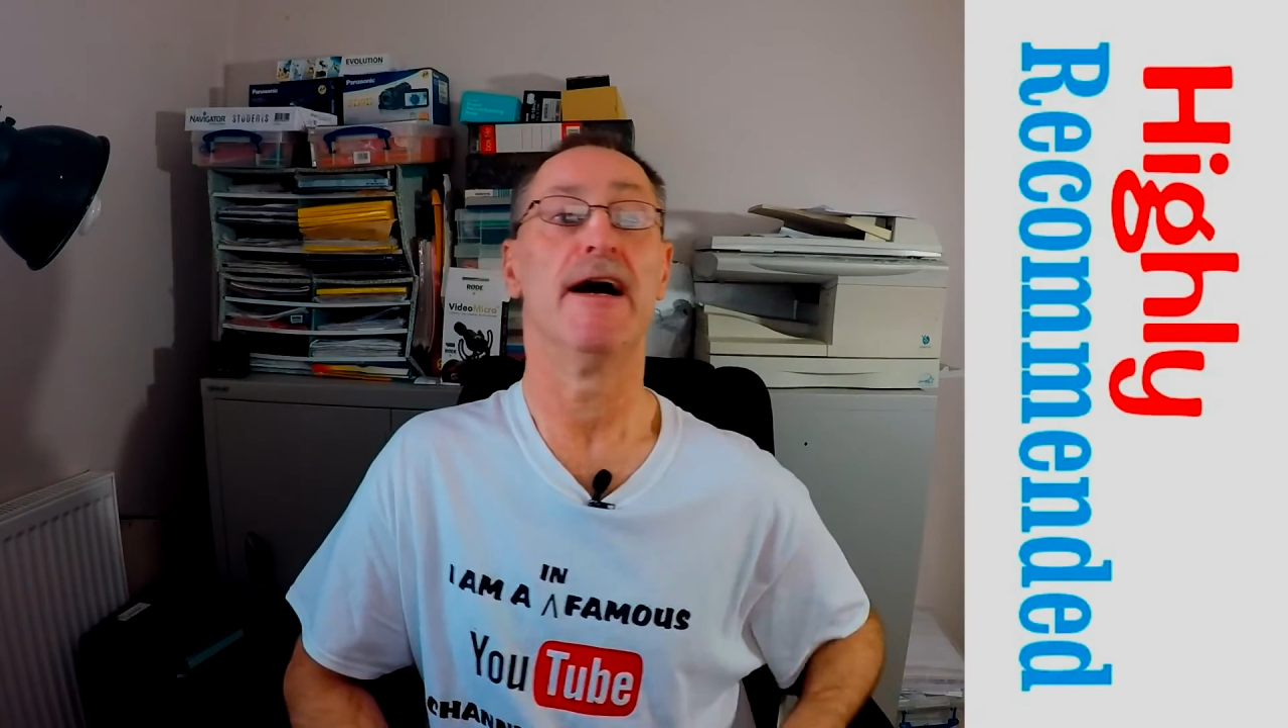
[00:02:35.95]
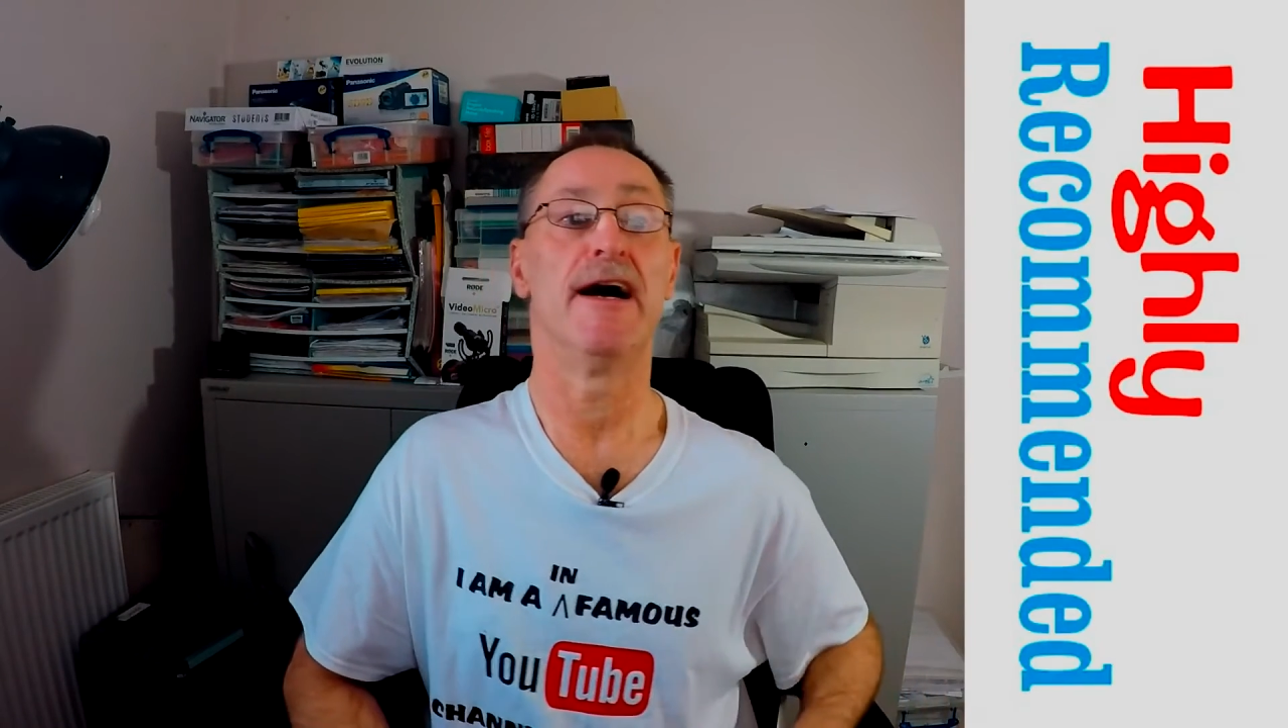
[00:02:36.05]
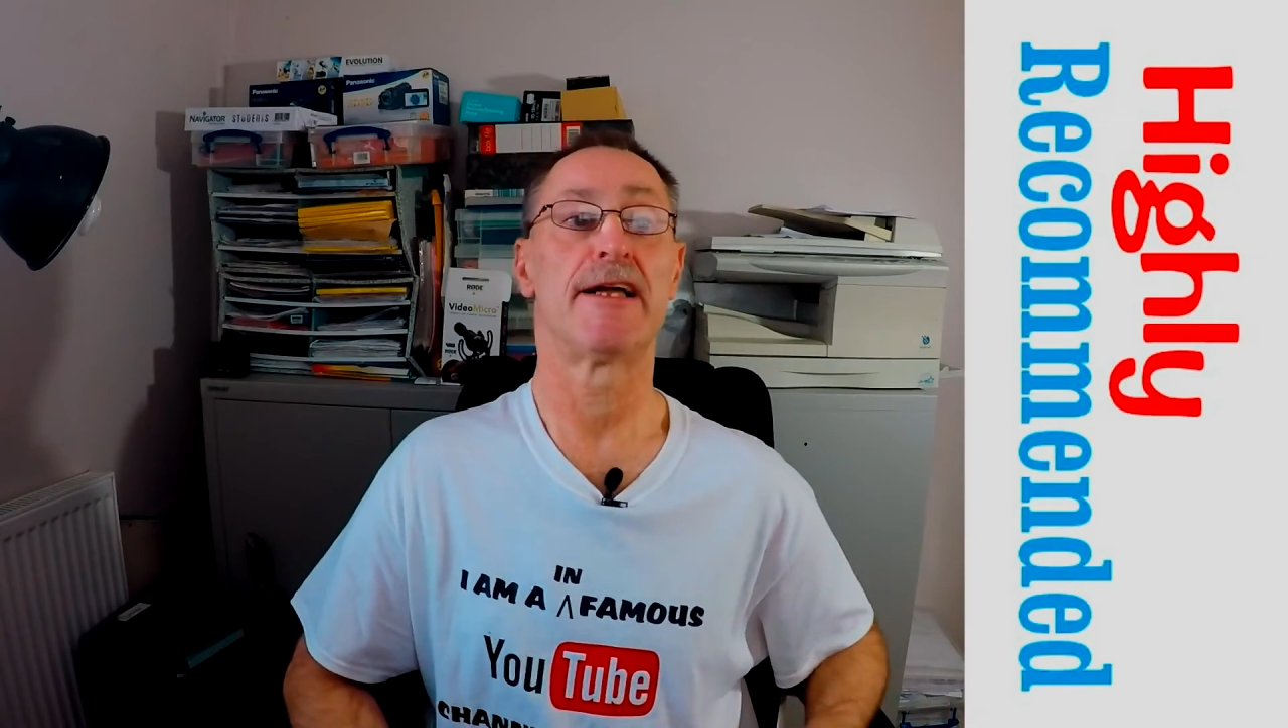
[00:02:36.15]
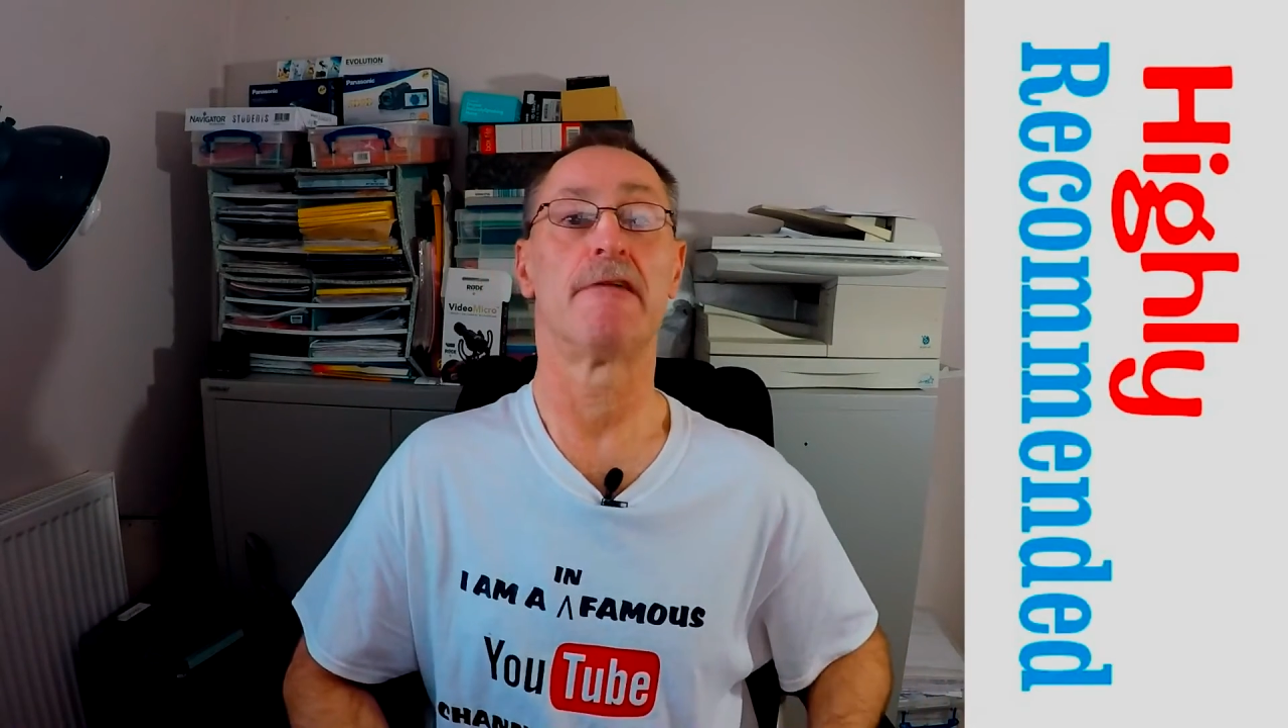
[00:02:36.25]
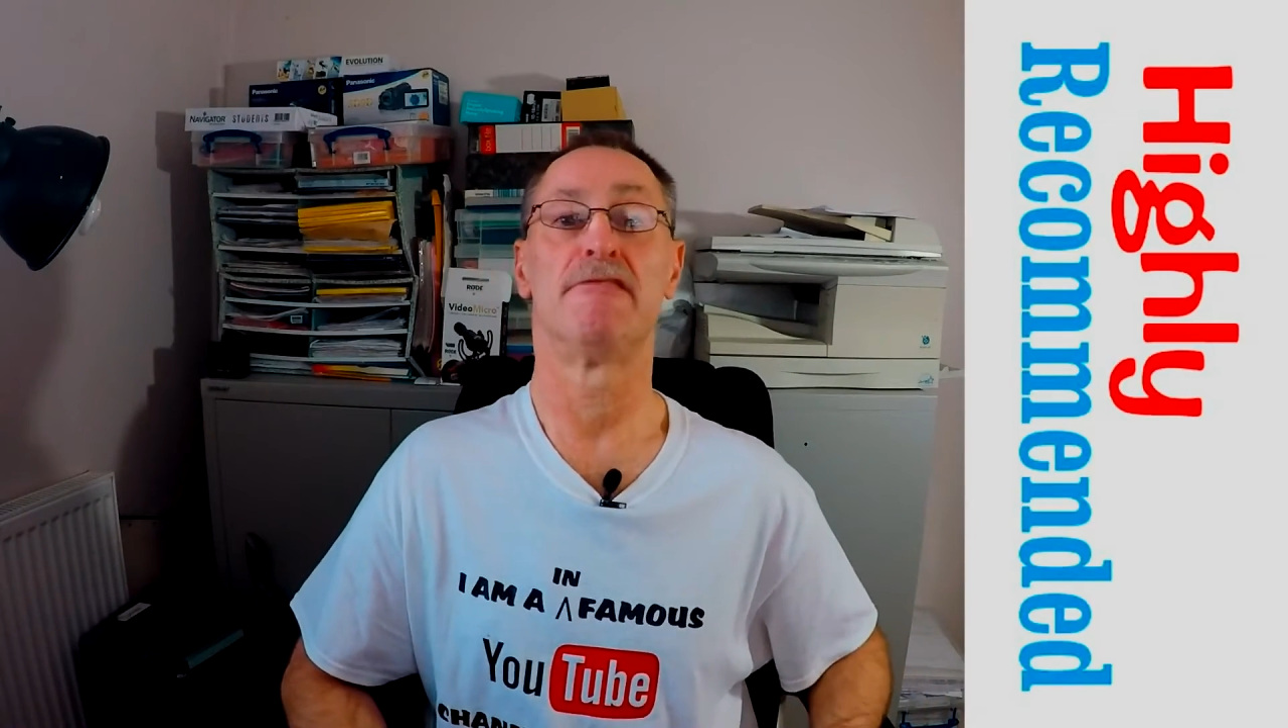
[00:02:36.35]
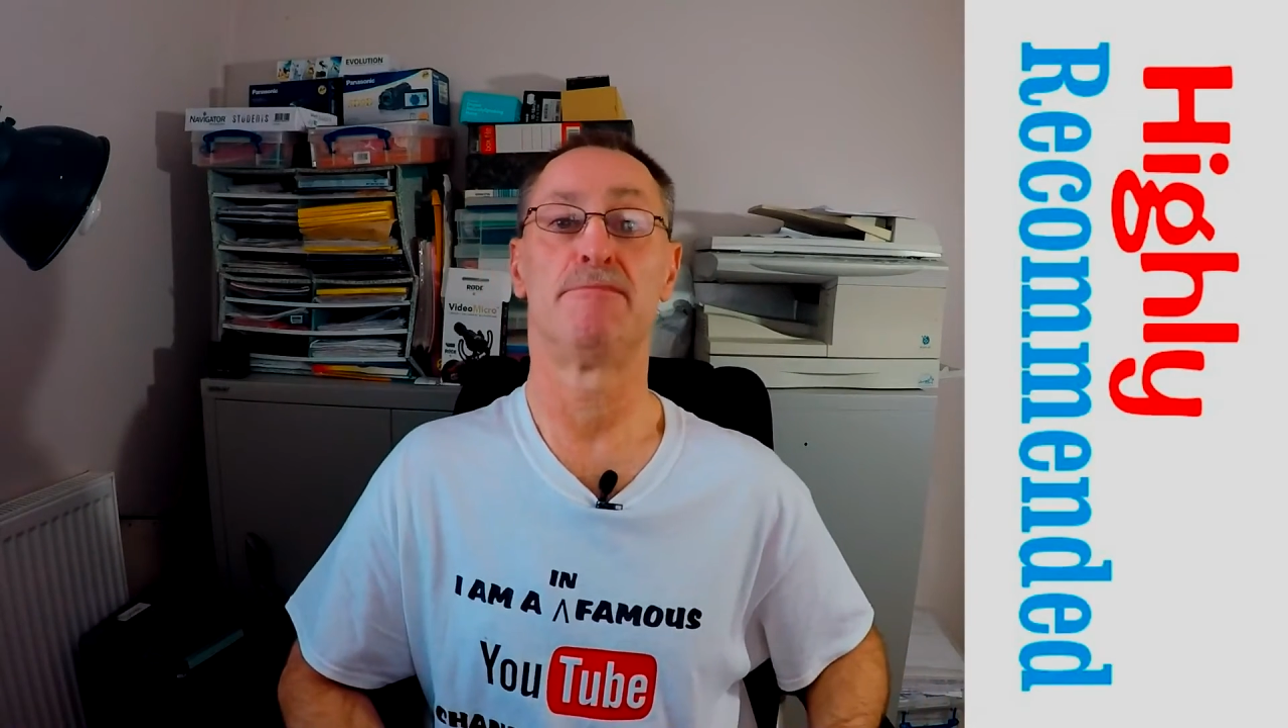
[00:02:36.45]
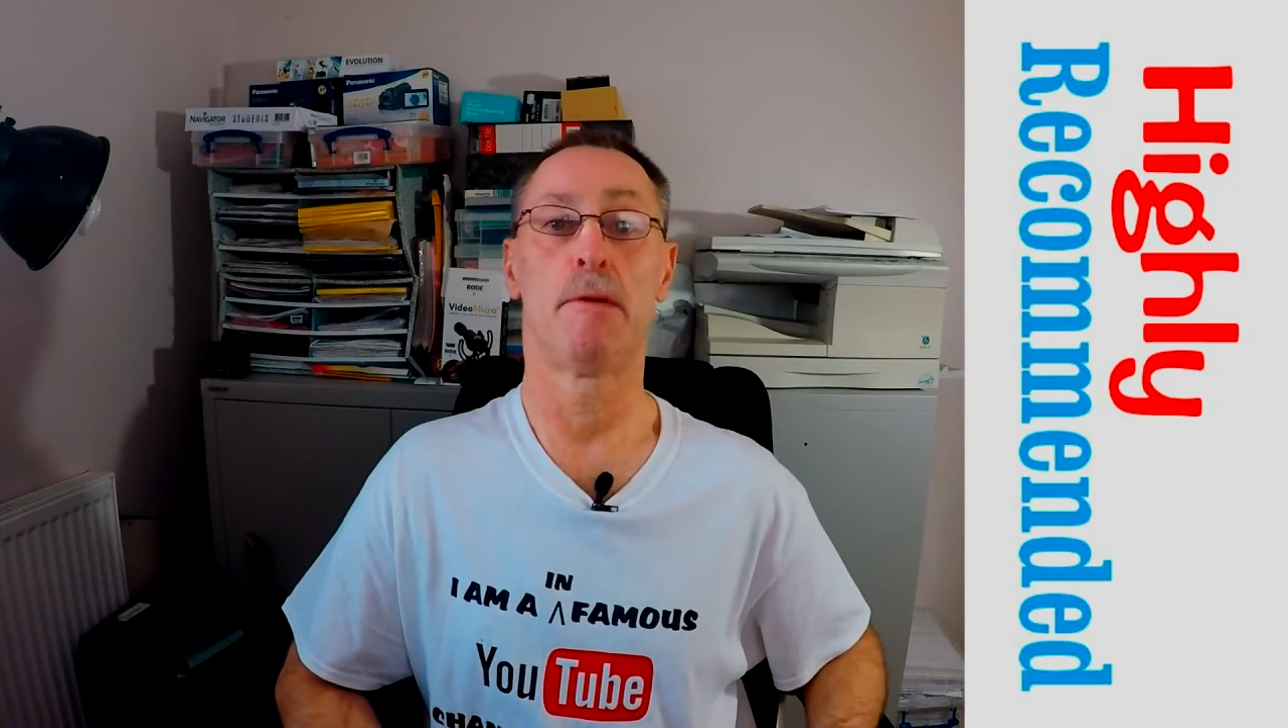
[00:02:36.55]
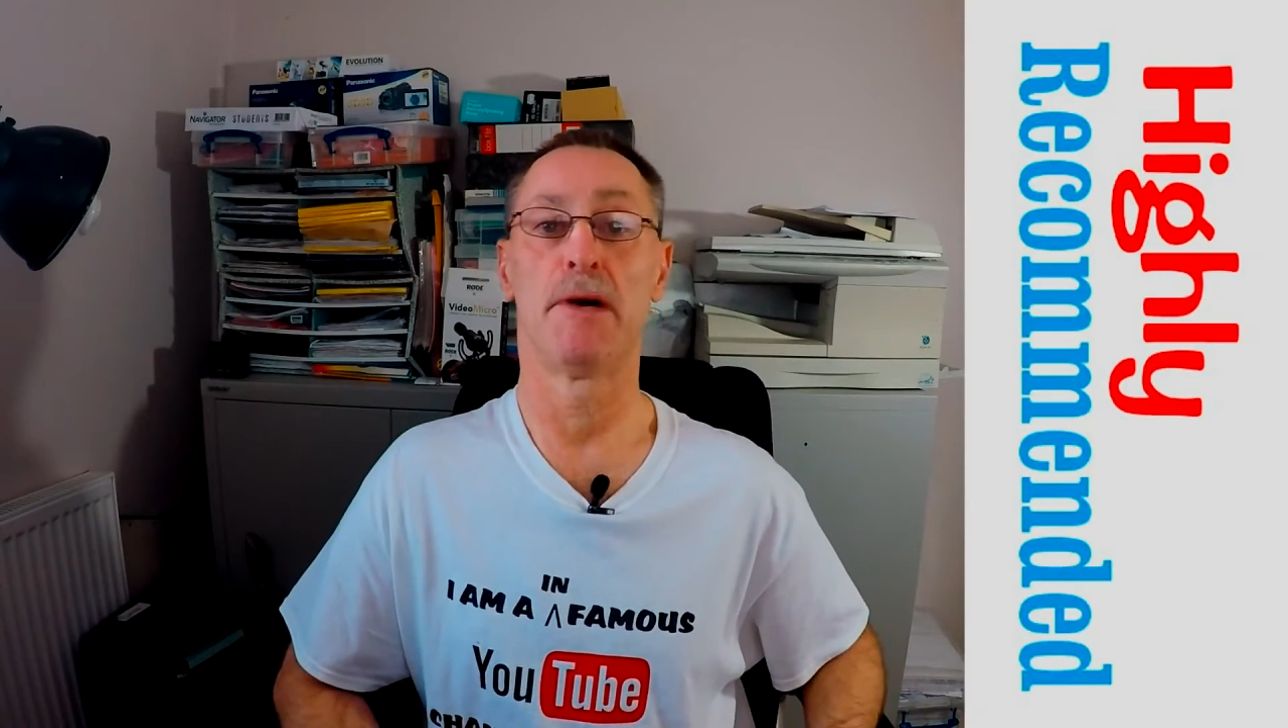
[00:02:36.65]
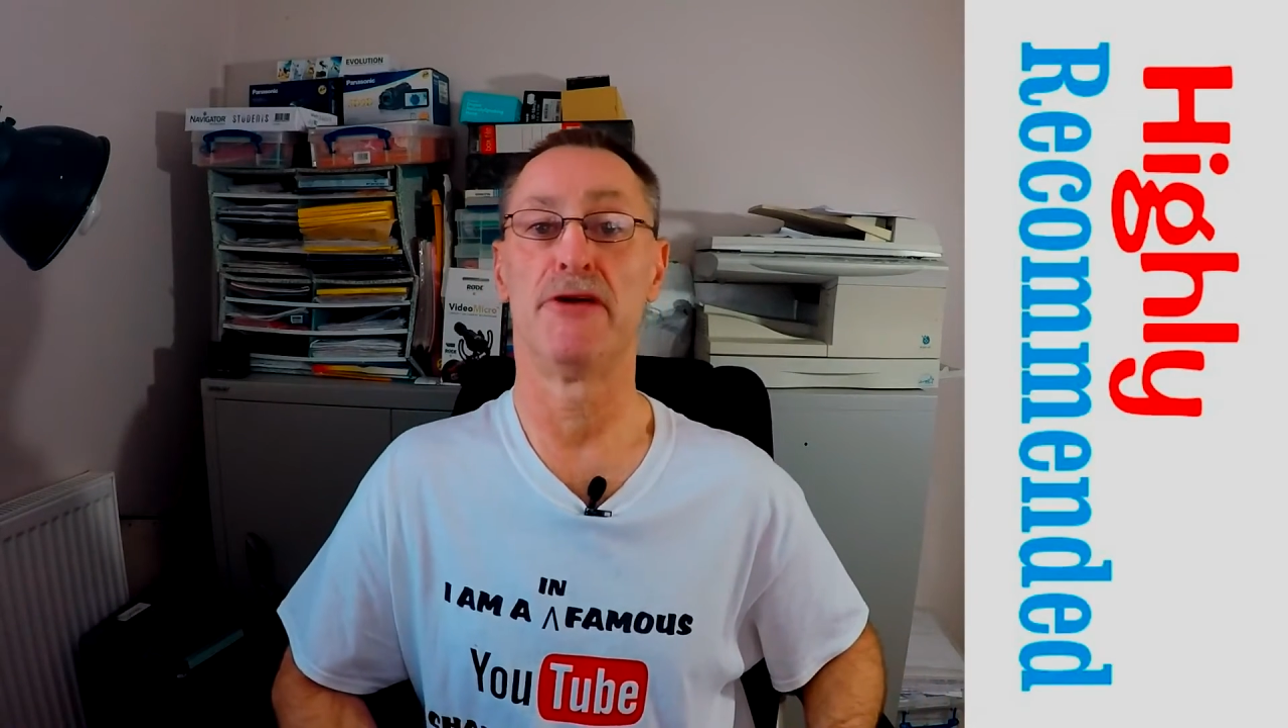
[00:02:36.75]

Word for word: Uh, go and pop